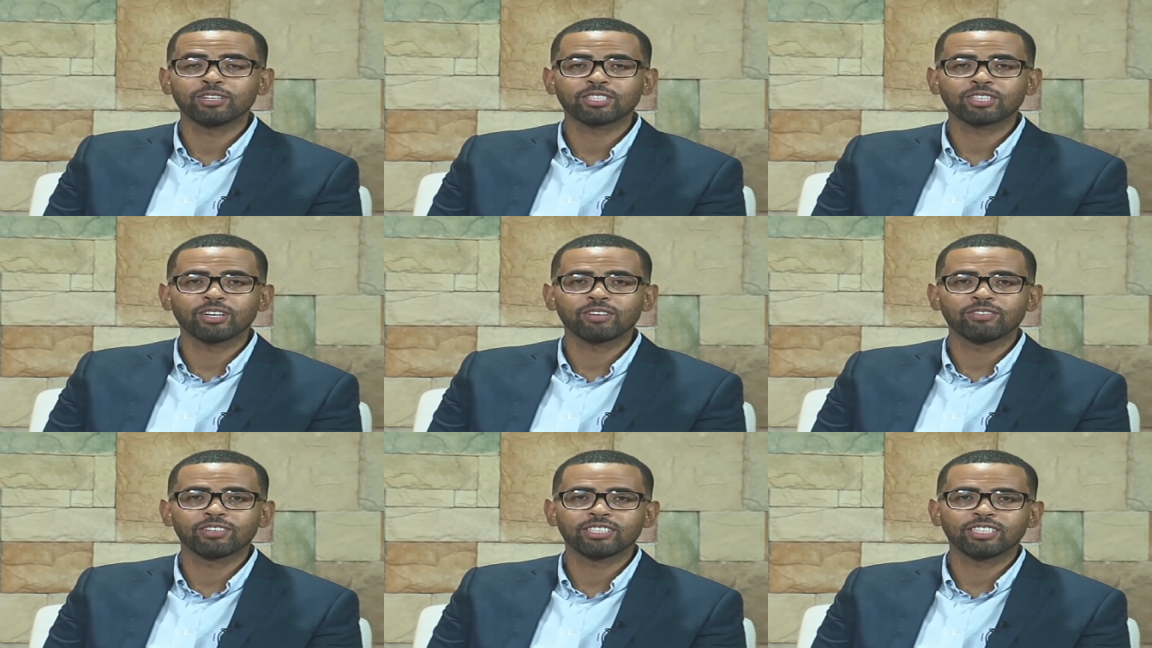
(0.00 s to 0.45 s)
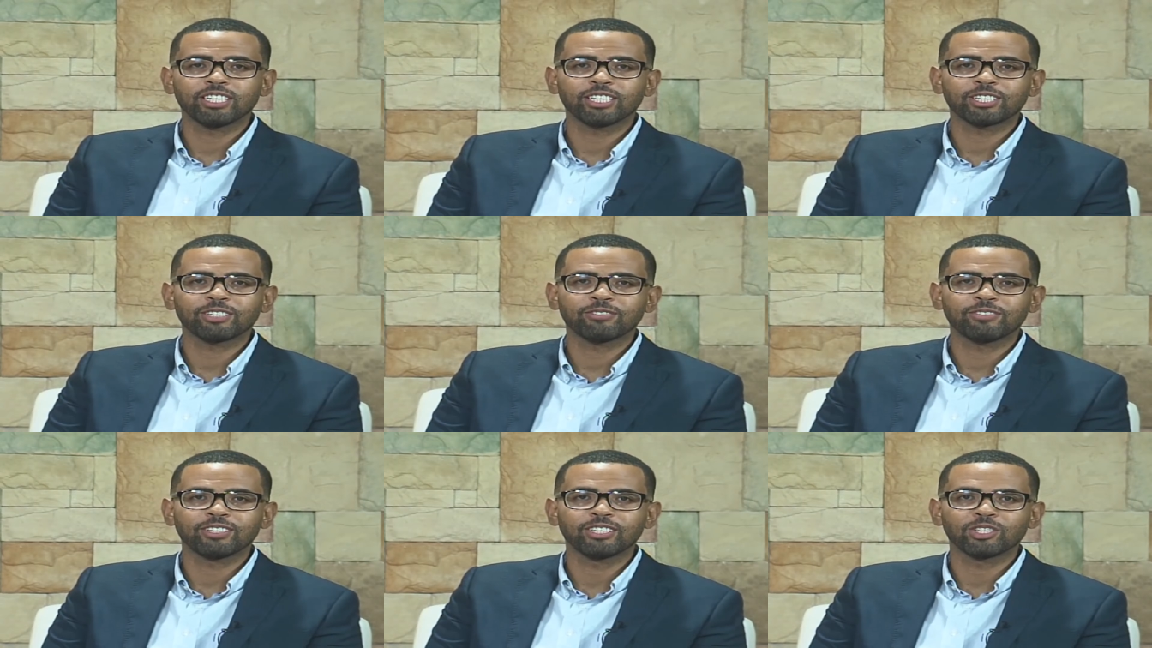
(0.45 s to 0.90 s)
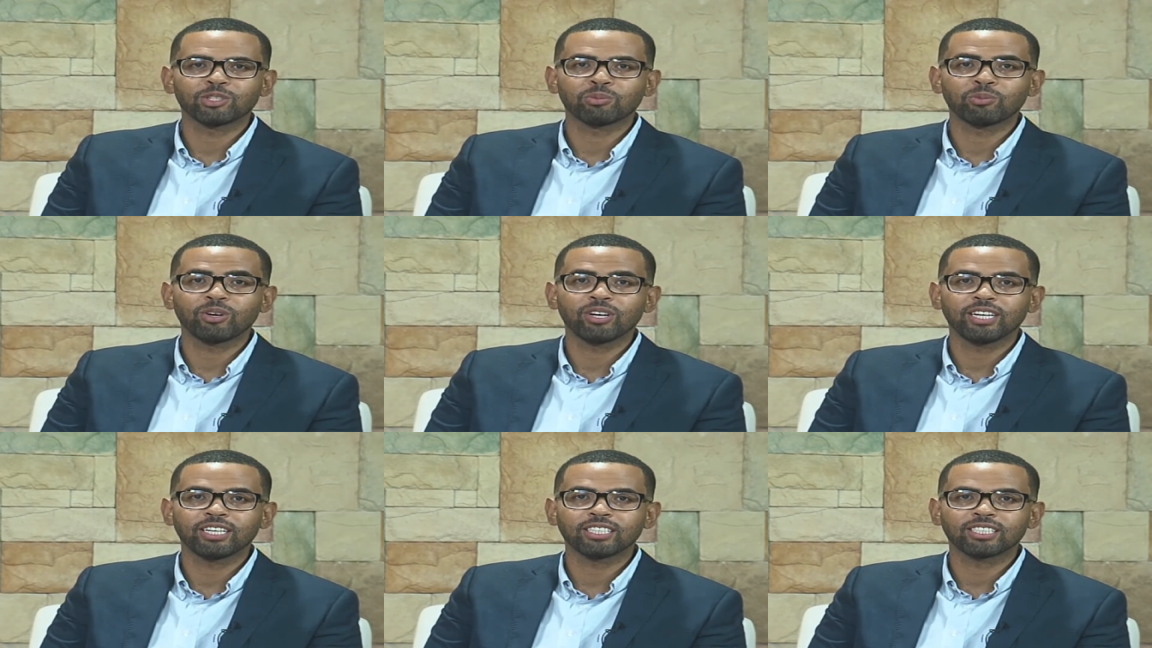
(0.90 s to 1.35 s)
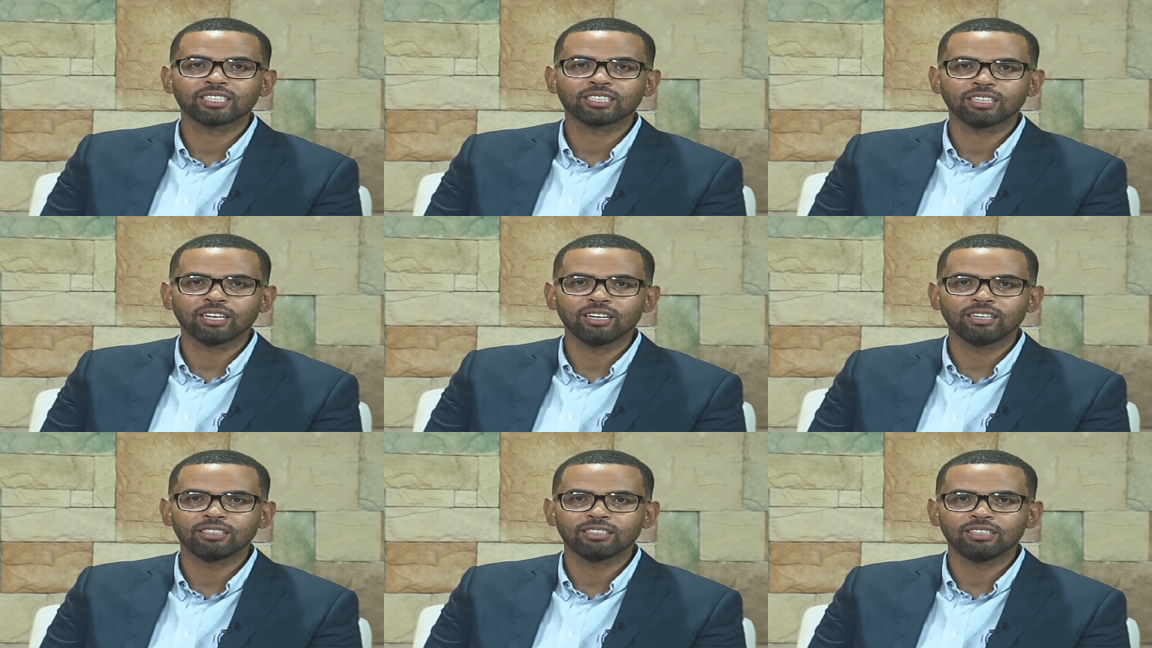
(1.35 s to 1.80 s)
our first conversation for this morning
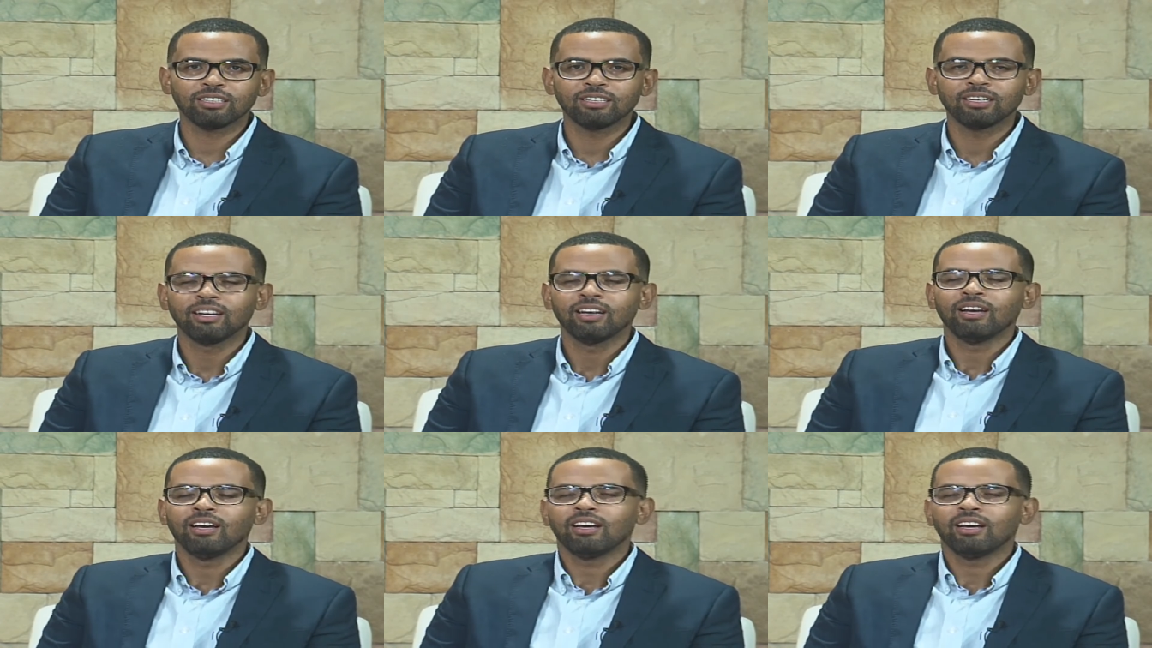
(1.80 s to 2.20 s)
started.